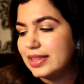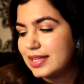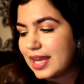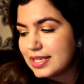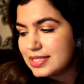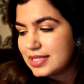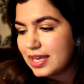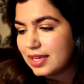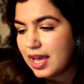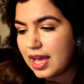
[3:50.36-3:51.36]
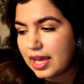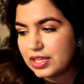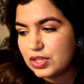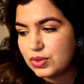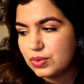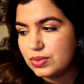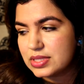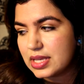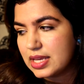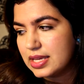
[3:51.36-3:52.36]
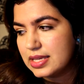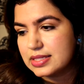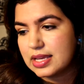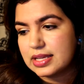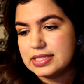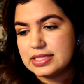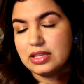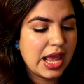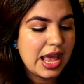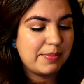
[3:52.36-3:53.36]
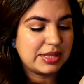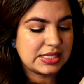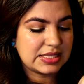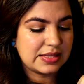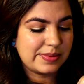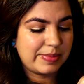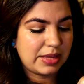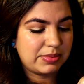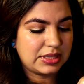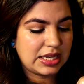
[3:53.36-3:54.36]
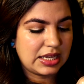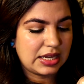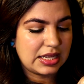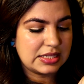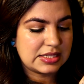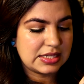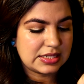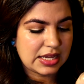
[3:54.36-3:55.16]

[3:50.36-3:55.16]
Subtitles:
The next thing I use is concealer, but this is the Maybelline Instant